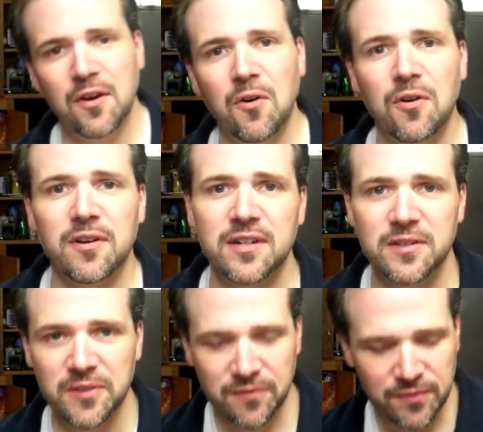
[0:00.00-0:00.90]

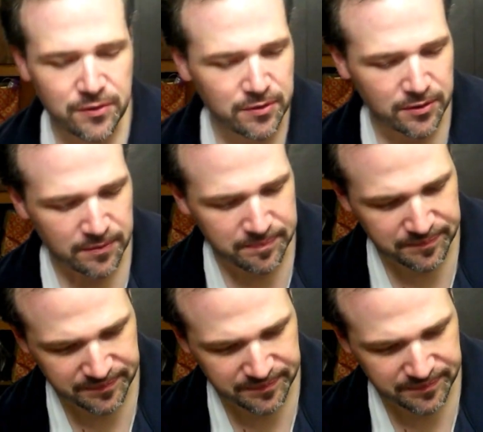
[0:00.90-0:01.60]
oracle of Google,